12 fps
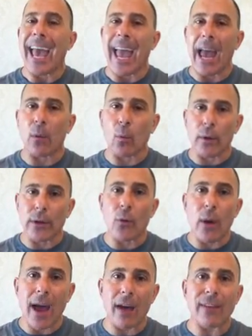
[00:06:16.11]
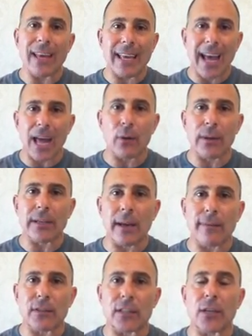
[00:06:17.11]
And when you have a calorie
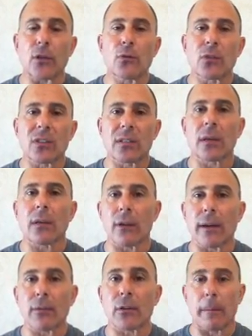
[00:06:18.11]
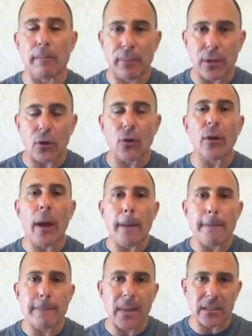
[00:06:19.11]
deficit, you still are able to build
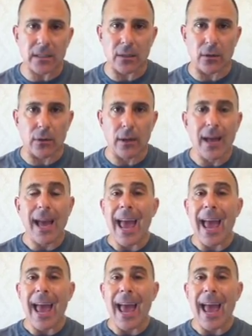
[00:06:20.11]
muscle